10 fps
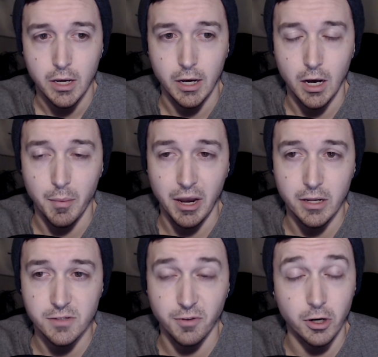and
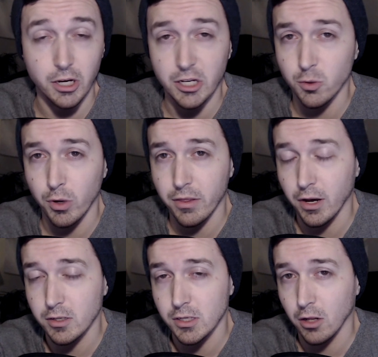has funded a $20,000
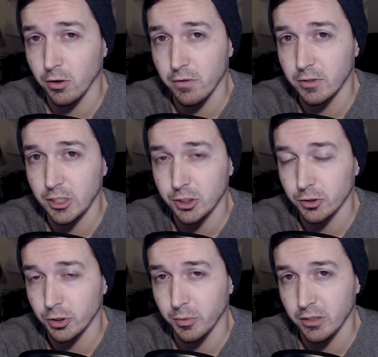
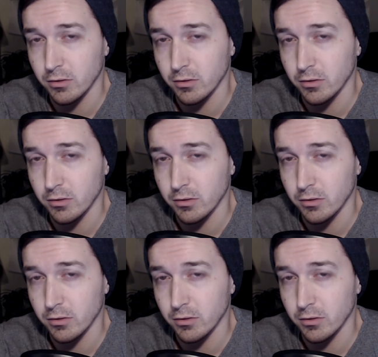invitational tournament.